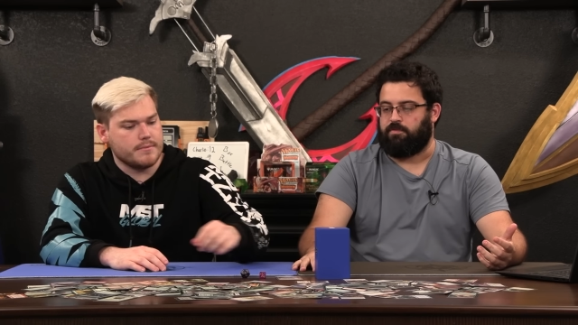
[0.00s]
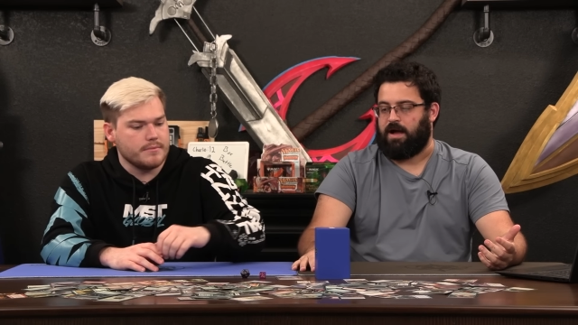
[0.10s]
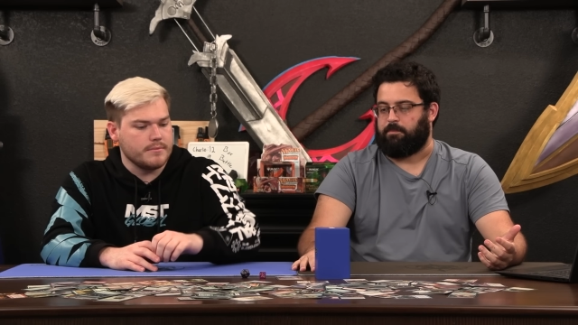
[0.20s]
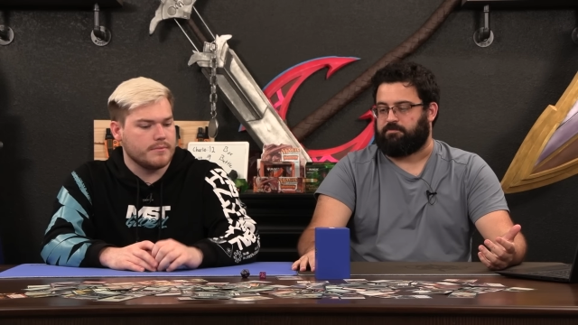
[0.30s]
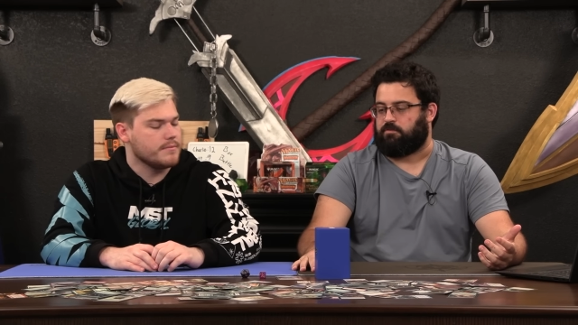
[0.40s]
Speaker 1: the
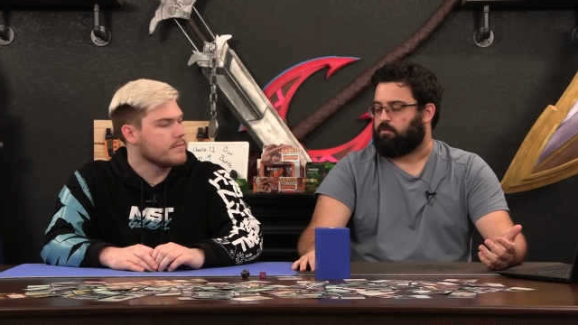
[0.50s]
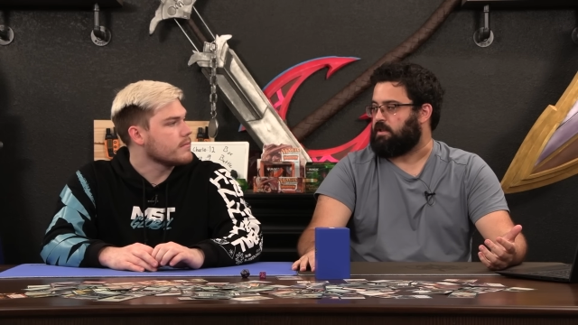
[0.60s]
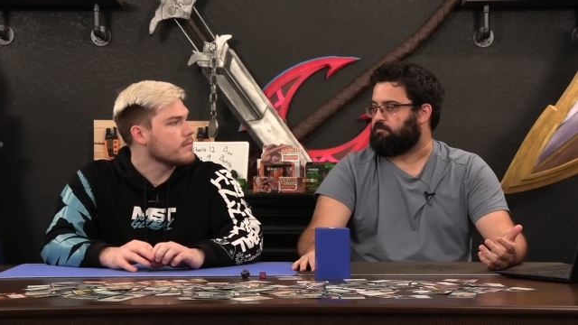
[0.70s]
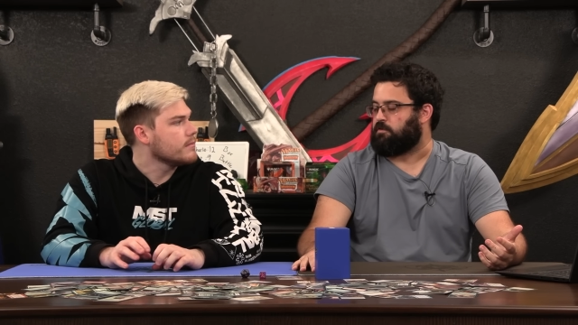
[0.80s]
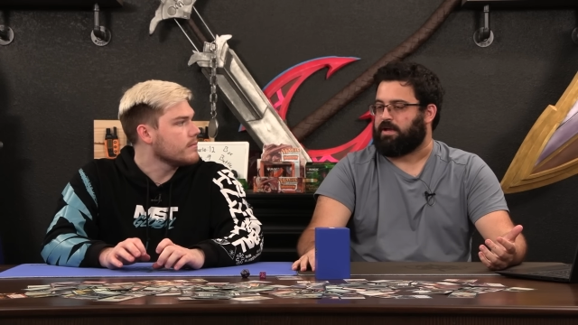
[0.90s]
mm. opposite,
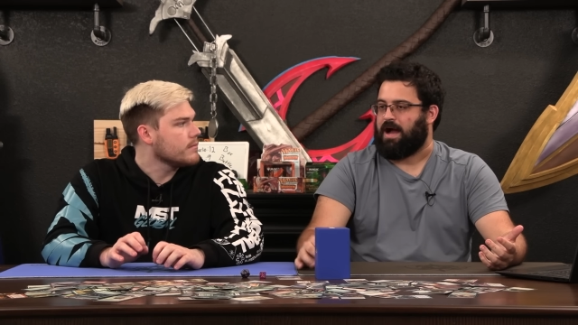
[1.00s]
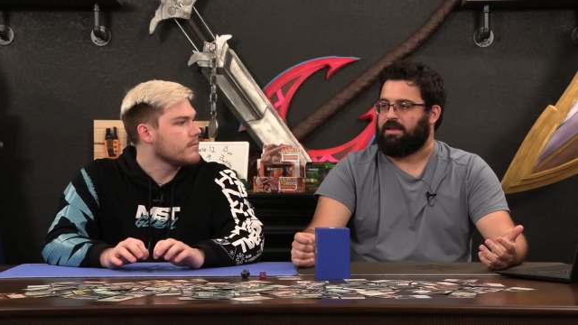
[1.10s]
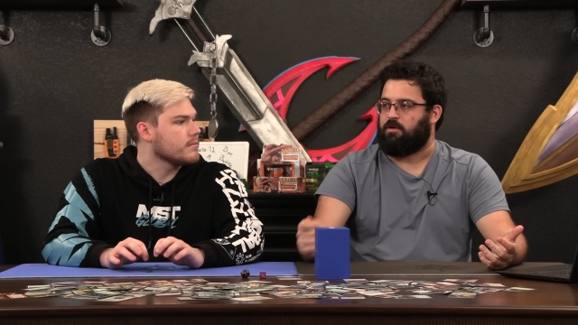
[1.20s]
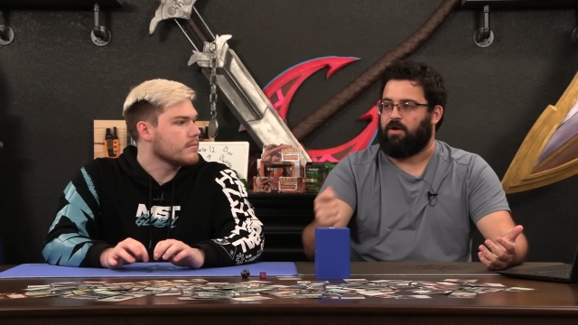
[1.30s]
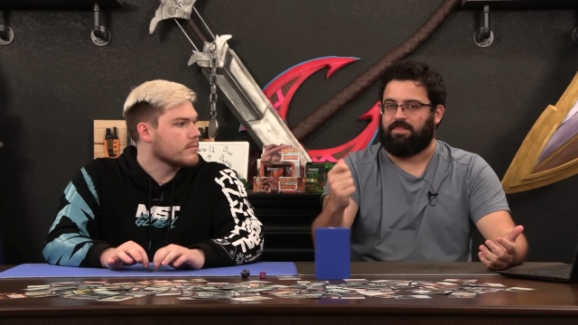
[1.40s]
right? If you're like,
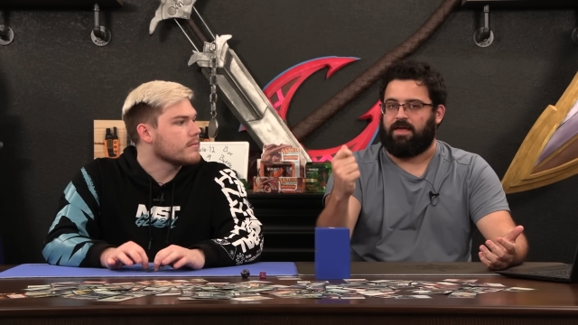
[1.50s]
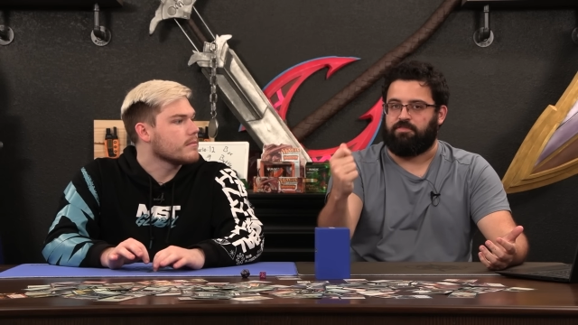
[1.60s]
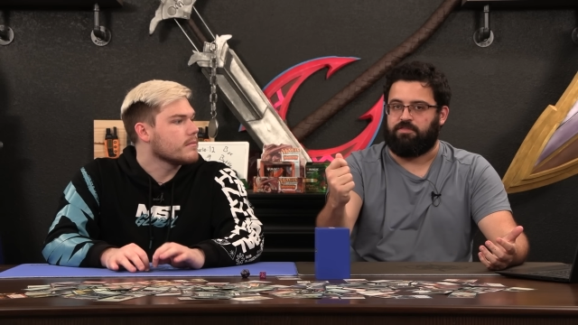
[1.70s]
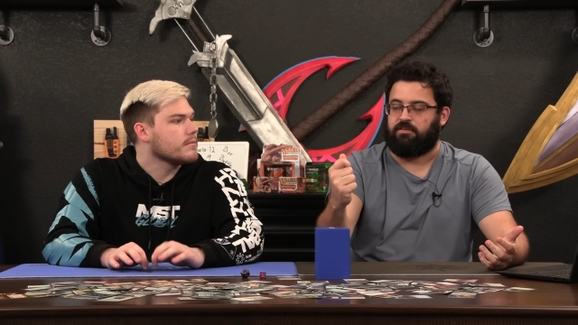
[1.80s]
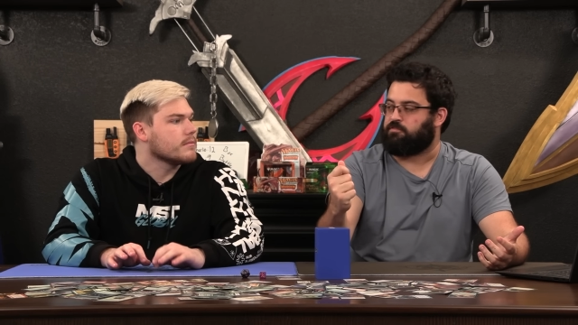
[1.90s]
I know I
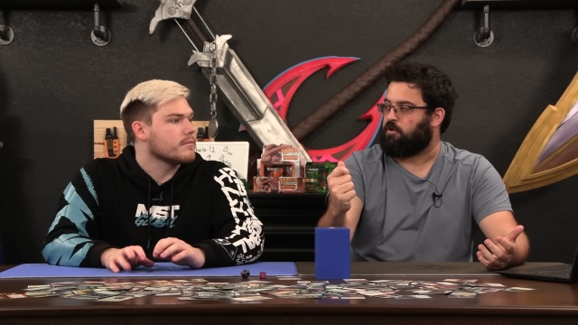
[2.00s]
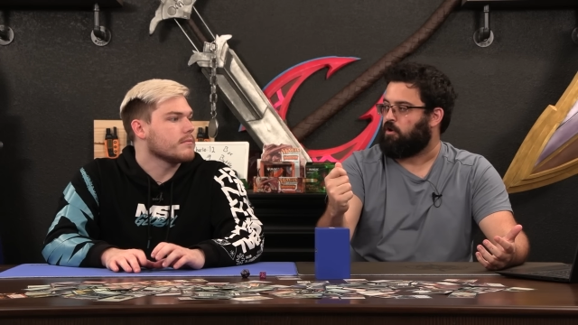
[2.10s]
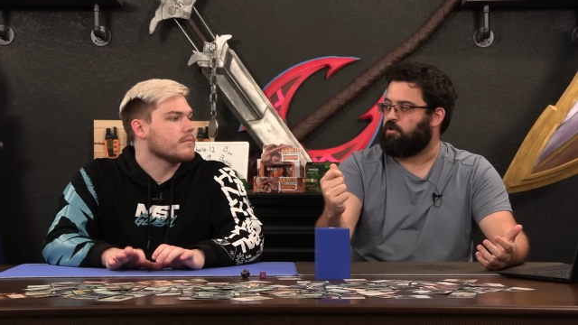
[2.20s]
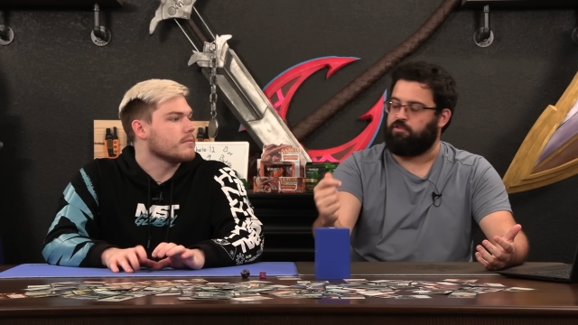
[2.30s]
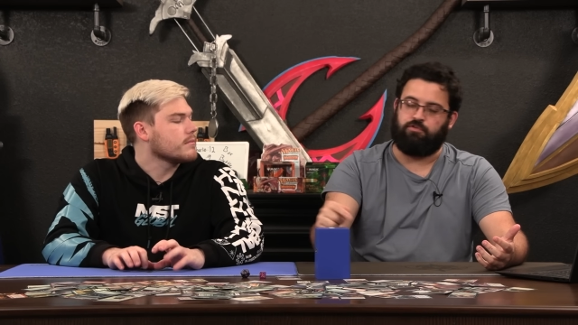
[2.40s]
like this
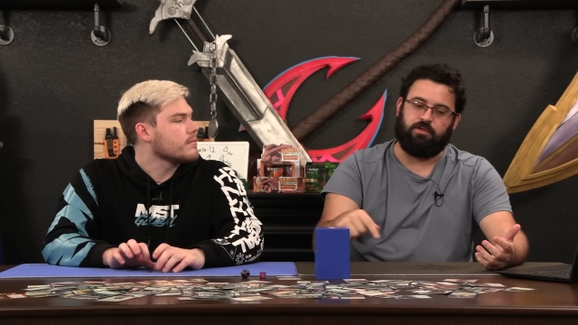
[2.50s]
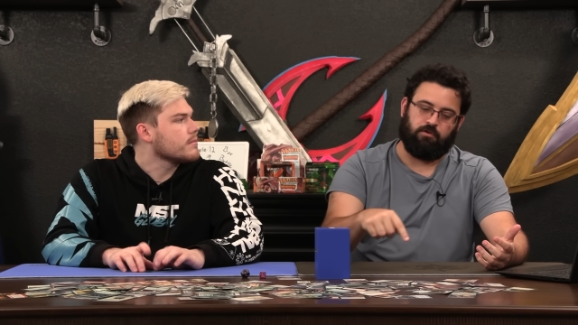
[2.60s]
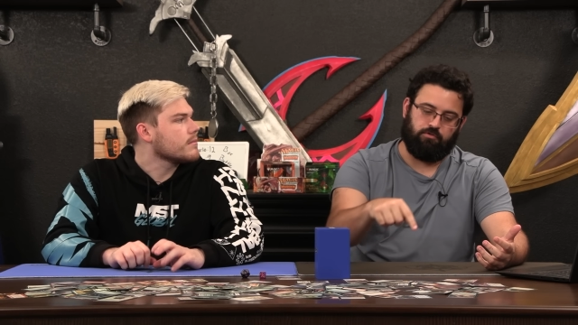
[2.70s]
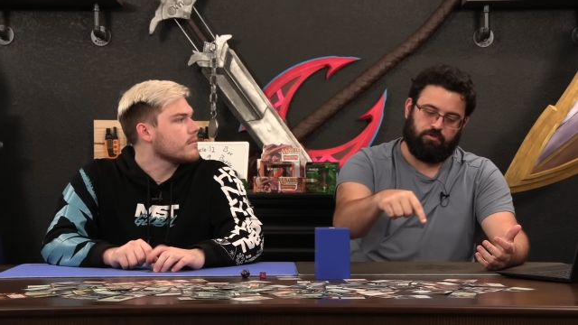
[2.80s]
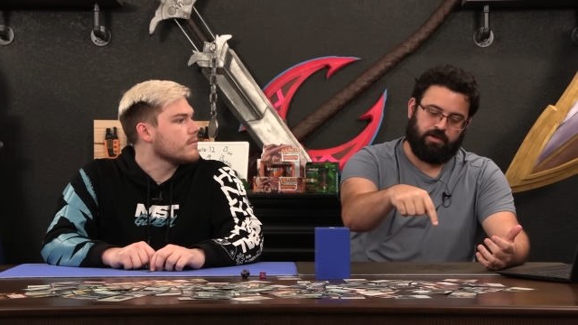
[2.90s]
card, you can
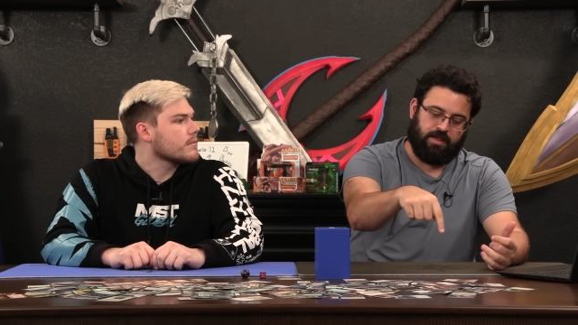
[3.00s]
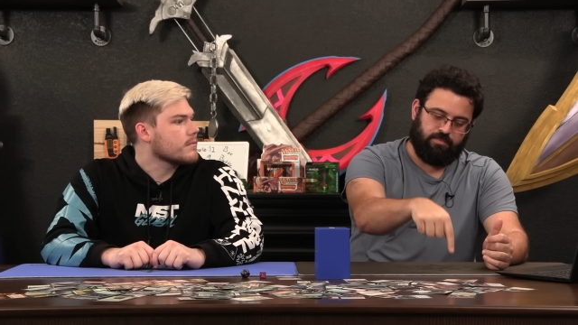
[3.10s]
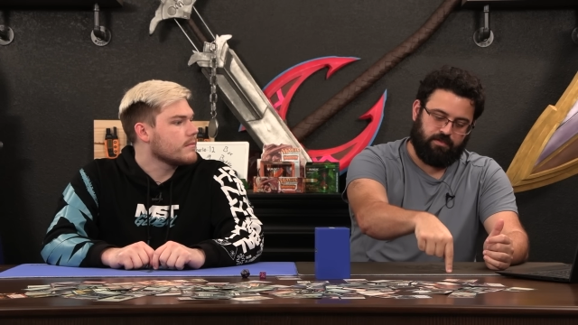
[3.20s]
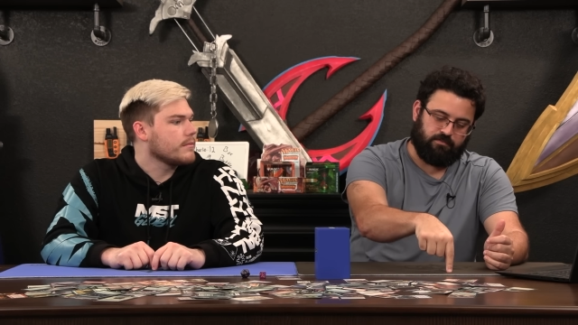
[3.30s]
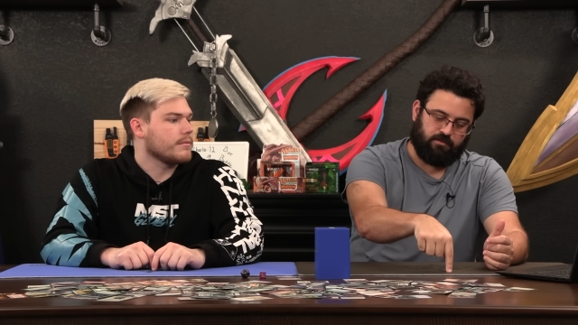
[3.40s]
go look
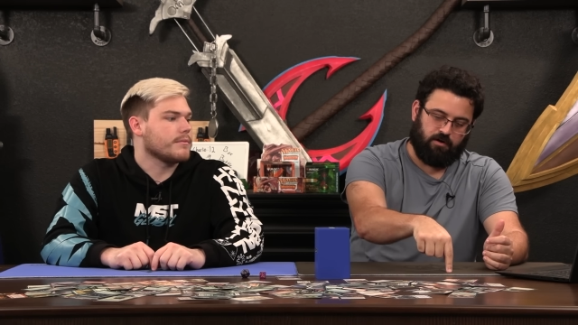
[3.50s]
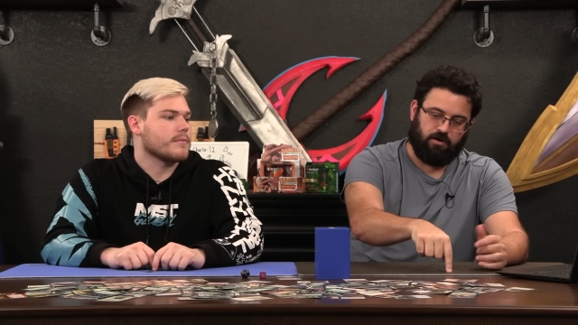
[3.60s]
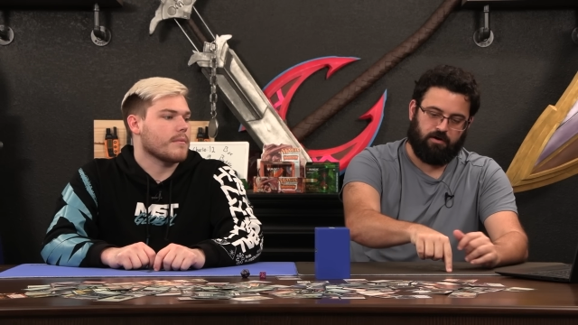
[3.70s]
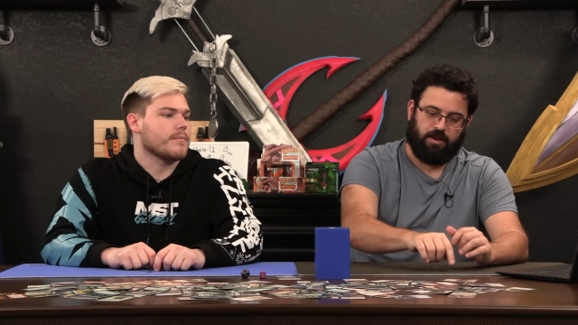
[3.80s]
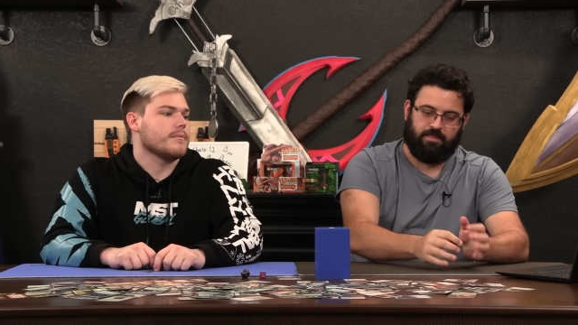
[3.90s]
at this card,